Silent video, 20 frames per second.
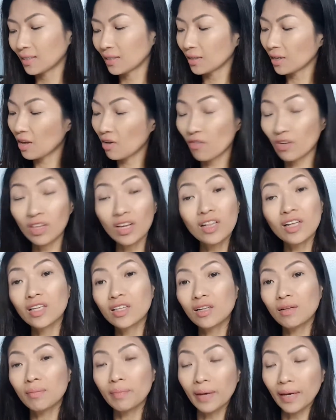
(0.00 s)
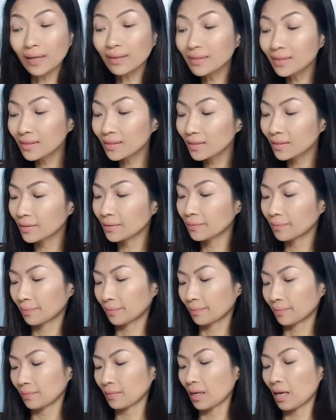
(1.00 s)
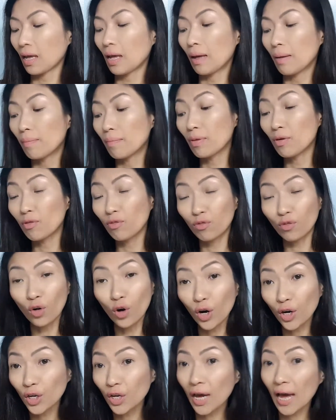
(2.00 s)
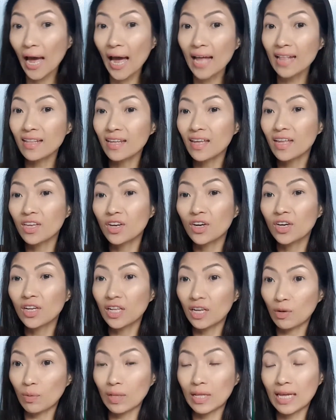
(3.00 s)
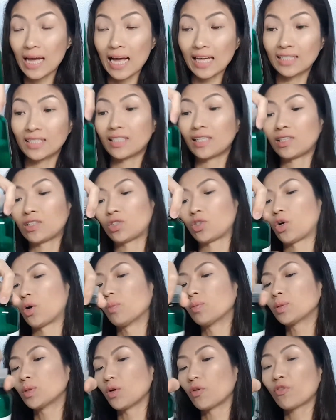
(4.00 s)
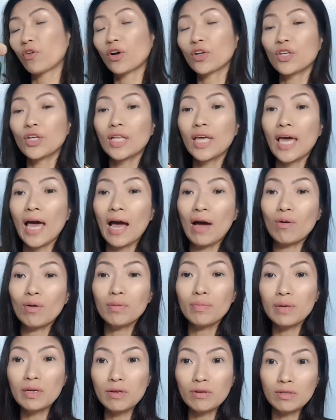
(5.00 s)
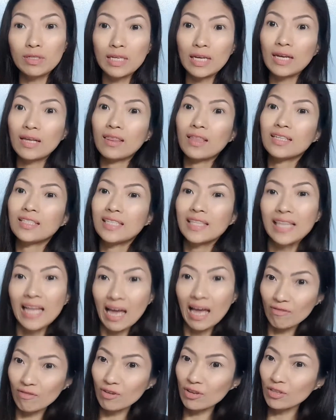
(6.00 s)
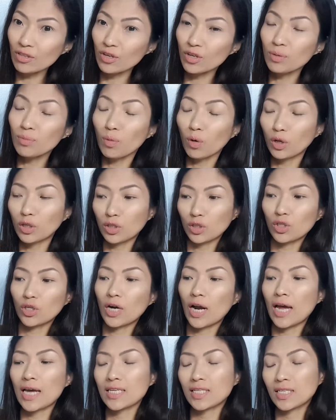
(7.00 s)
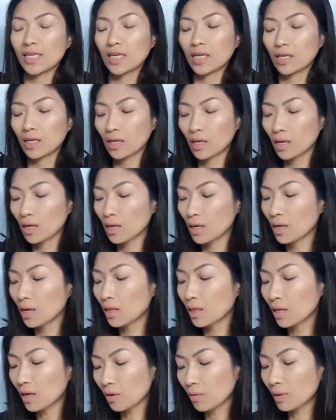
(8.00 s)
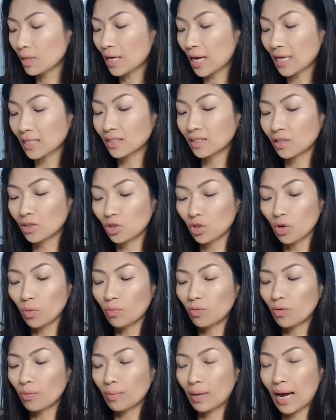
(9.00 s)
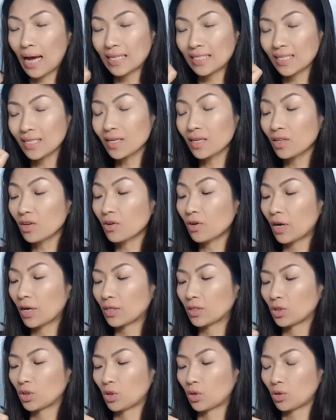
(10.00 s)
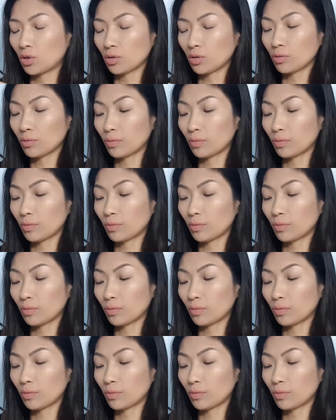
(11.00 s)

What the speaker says: Give it a little mix before you add in your liquid castle soap. So for today, I will be using this lavender moisturizing liquid castle soap from Casa de Lorenzo.